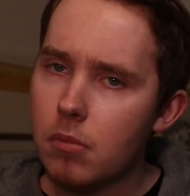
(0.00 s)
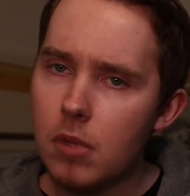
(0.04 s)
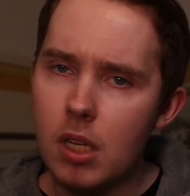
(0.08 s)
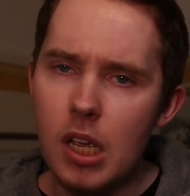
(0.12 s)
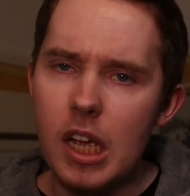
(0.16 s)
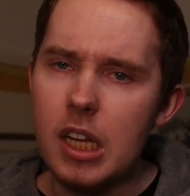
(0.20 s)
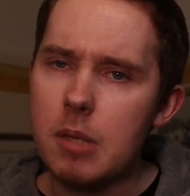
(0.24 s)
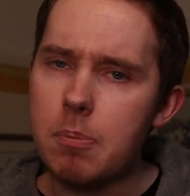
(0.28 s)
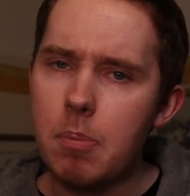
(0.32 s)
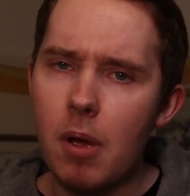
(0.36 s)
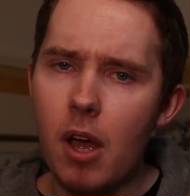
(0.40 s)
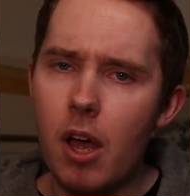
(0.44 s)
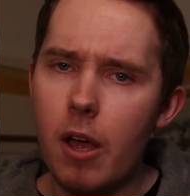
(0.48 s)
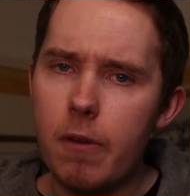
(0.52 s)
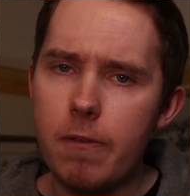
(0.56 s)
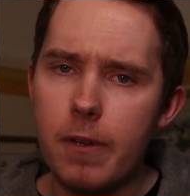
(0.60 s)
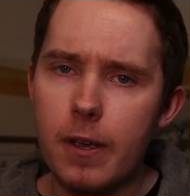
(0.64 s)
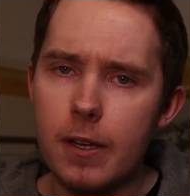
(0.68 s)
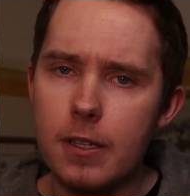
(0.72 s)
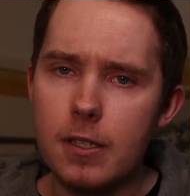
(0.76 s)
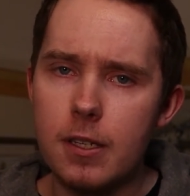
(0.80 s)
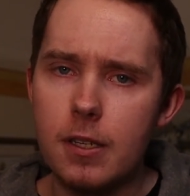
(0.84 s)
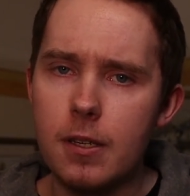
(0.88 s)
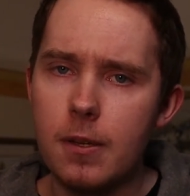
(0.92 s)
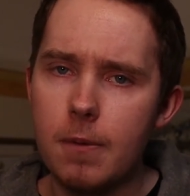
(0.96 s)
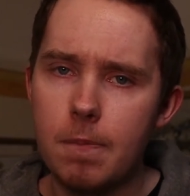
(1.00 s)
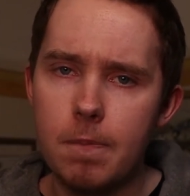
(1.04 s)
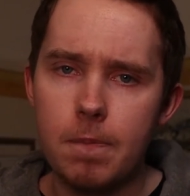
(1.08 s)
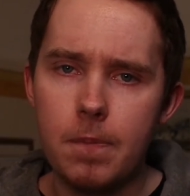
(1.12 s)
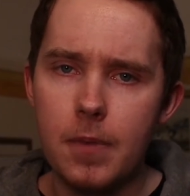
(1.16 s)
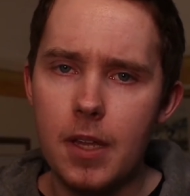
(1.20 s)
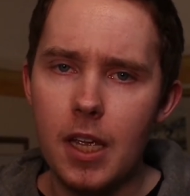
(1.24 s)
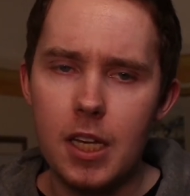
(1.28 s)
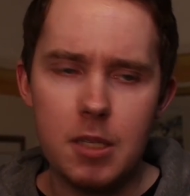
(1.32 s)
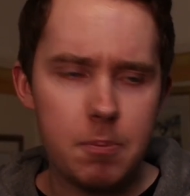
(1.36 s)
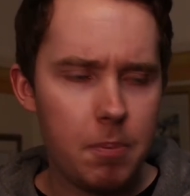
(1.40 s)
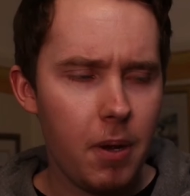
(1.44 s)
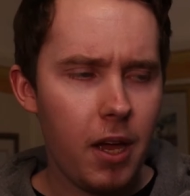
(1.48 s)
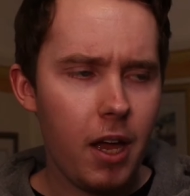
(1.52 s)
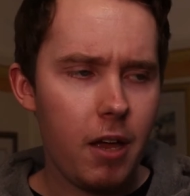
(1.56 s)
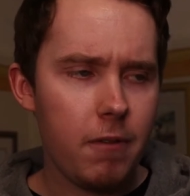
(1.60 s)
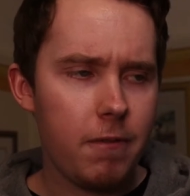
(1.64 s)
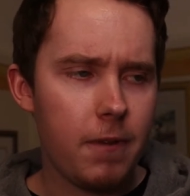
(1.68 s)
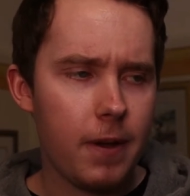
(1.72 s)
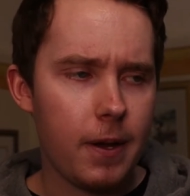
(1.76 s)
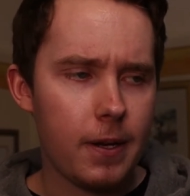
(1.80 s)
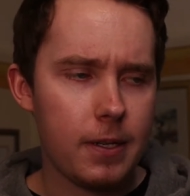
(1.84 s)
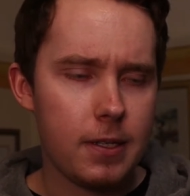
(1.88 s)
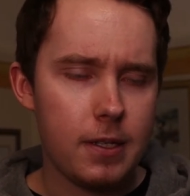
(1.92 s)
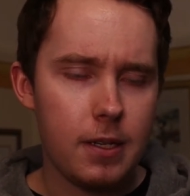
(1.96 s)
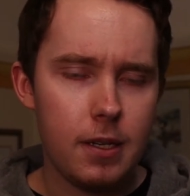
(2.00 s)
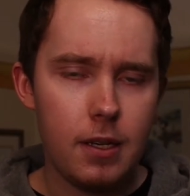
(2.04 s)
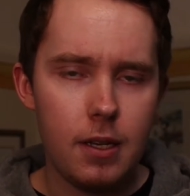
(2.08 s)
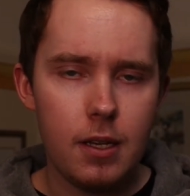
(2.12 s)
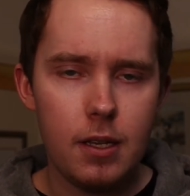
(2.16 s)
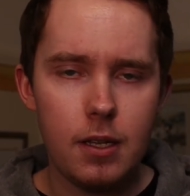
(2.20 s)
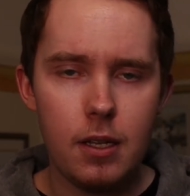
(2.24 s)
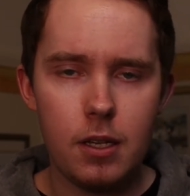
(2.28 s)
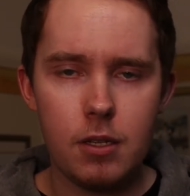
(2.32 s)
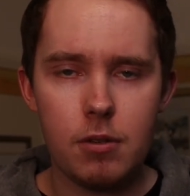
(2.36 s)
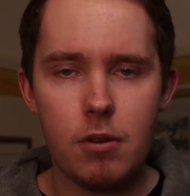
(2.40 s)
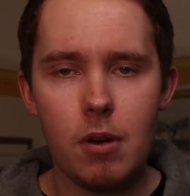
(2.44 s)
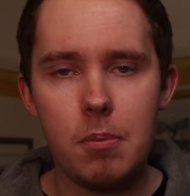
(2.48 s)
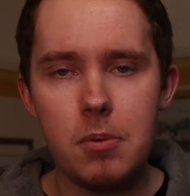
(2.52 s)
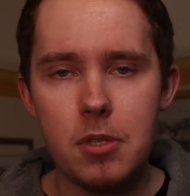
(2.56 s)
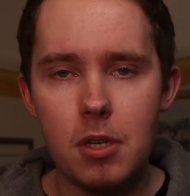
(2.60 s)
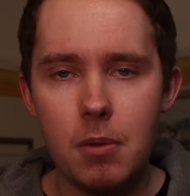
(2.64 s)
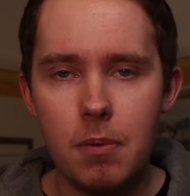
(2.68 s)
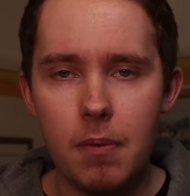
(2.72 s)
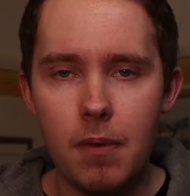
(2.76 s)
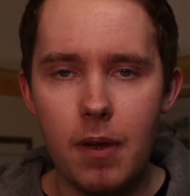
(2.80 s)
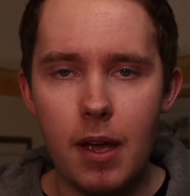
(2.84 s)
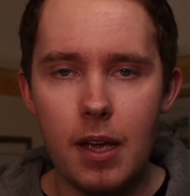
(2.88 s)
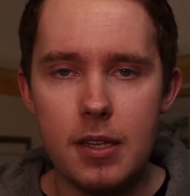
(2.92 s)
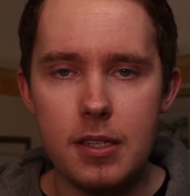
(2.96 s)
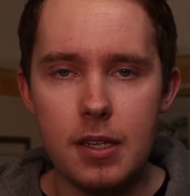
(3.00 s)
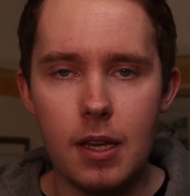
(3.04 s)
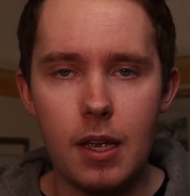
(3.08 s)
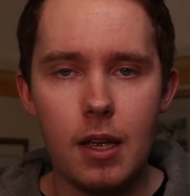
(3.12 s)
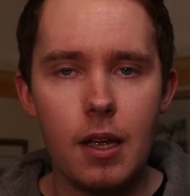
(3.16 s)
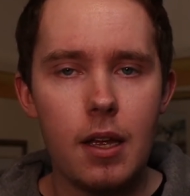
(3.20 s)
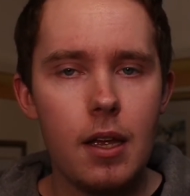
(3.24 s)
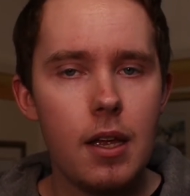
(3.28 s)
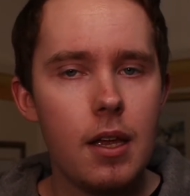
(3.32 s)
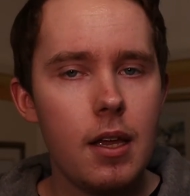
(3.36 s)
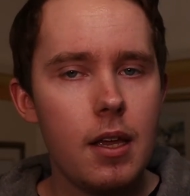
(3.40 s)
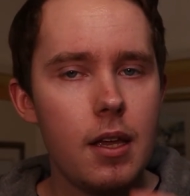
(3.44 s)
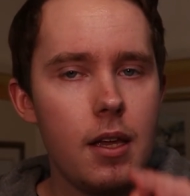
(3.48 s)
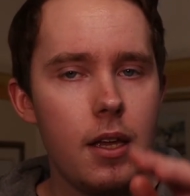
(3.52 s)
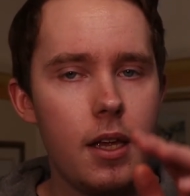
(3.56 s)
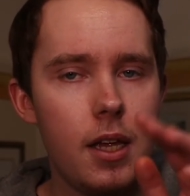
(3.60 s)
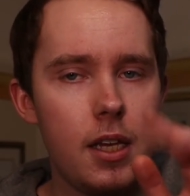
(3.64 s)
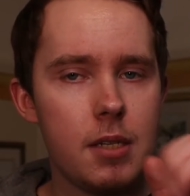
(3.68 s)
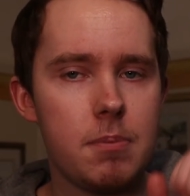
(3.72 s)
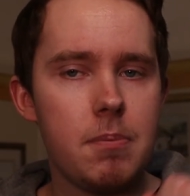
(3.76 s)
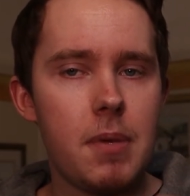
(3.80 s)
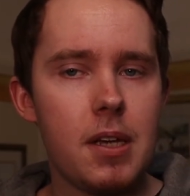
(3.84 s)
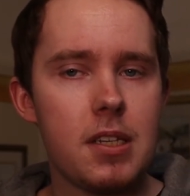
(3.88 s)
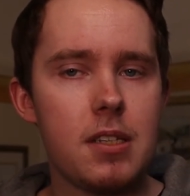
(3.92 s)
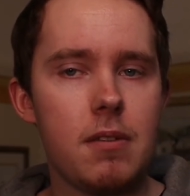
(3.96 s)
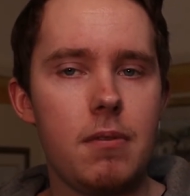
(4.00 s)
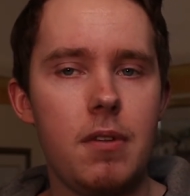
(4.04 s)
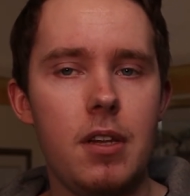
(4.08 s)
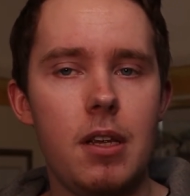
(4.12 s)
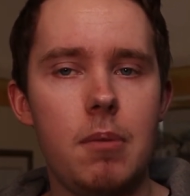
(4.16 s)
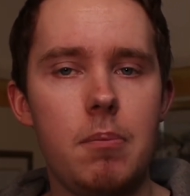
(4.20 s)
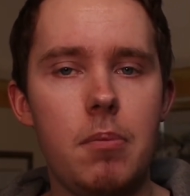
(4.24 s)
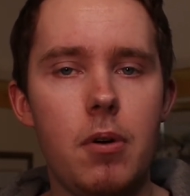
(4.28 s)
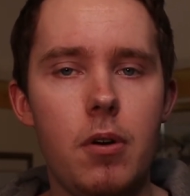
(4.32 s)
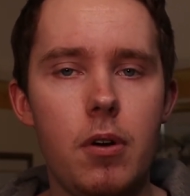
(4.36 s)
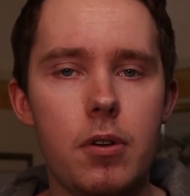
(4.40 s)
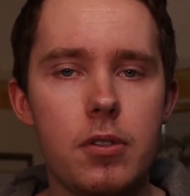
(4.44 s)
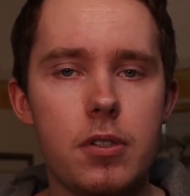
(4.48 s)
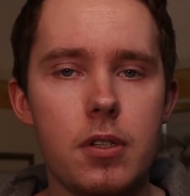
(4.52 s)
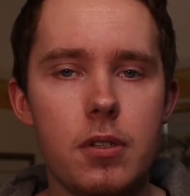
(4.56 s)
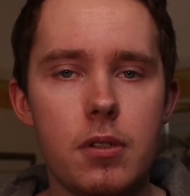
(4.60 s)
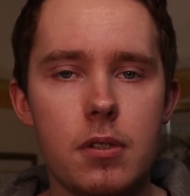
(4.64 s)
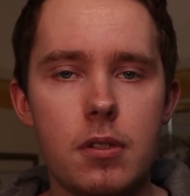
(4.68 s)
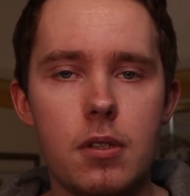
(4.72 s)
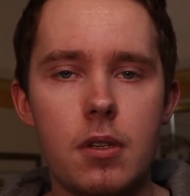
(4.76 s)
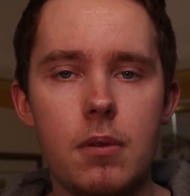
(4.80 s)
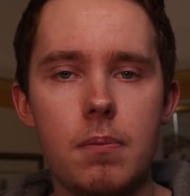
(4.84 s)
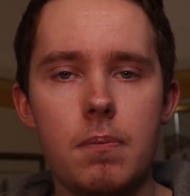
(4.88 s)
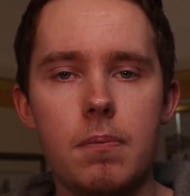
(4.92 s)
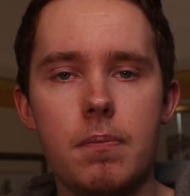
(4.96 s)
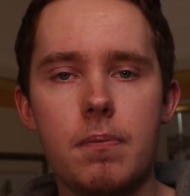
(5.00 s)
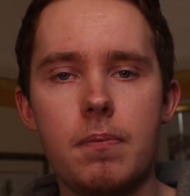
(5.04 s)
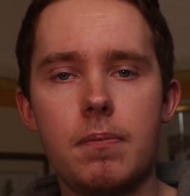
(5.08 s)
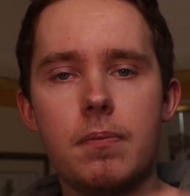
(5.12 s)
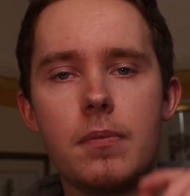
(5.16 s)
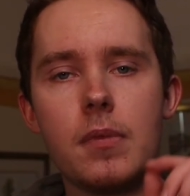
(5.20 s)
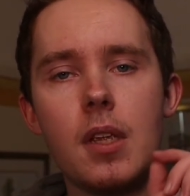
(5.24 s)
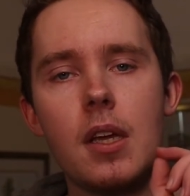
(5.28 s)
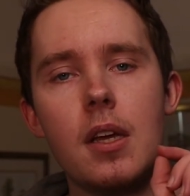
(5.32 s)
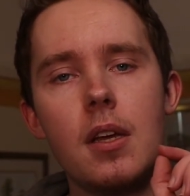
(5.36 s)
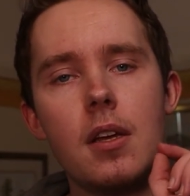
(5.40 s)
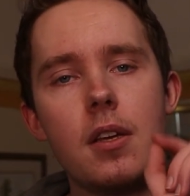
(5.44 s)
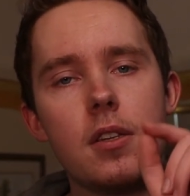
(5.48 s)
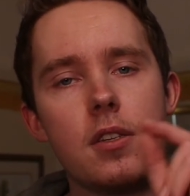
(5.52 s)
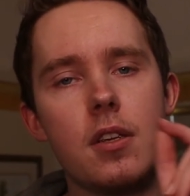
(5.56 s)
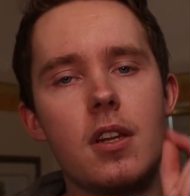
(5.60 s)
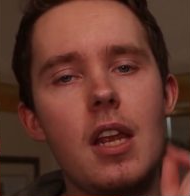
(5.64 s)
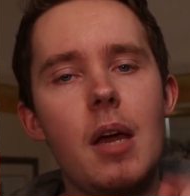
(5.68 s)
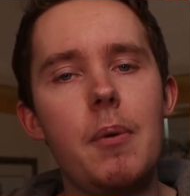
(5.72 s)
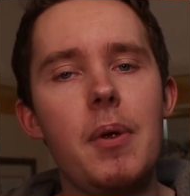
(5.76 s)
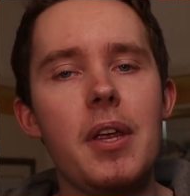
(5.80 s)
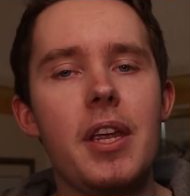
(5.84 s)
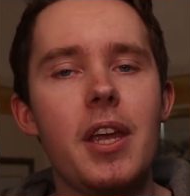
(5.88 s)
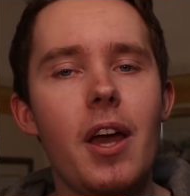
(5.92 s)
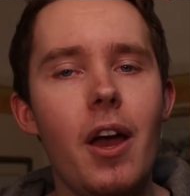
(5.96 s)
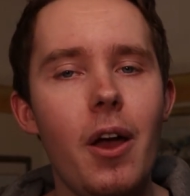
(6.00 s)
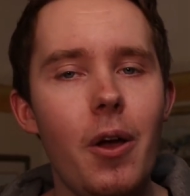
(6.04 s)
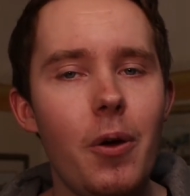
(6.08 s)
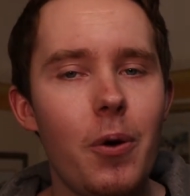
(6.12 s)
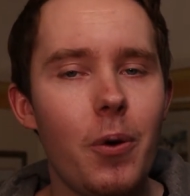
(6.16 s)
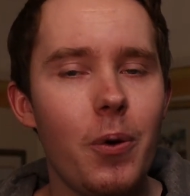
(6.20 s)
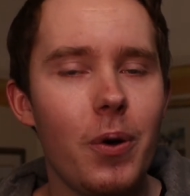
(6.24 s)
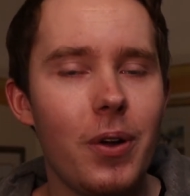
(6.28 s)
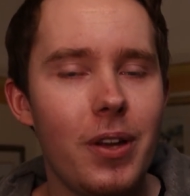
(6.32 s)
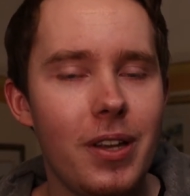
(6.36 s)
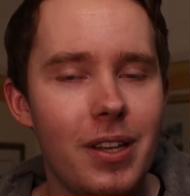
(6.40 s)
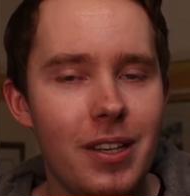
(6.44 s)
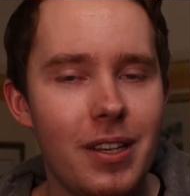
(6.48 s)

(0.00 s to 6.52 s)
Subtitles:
It's perfect. It's perfect. The script supervisor is massively important. So there we go.